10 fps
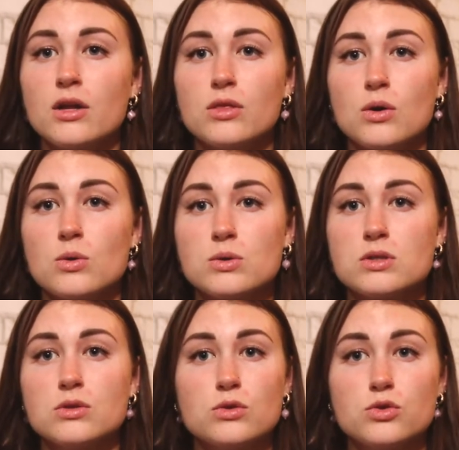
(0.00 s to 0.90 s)

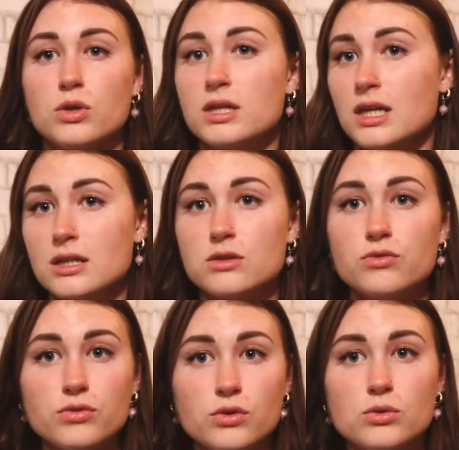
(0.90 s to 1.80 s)
those nutrient dense
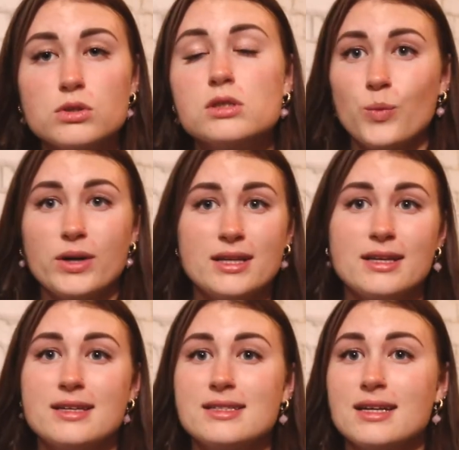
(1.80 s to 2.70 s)
foods when it
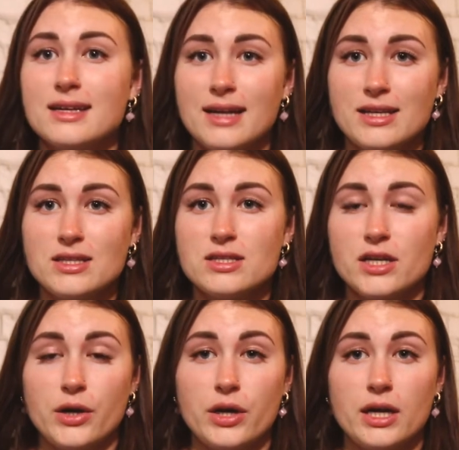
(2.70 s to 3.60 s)
is
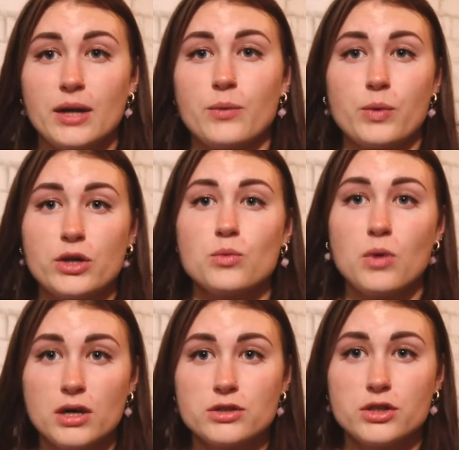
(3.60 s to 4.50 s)
necessary and when you
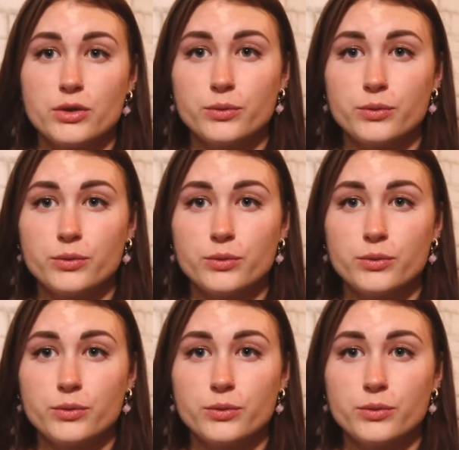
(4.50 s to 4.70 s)
want to.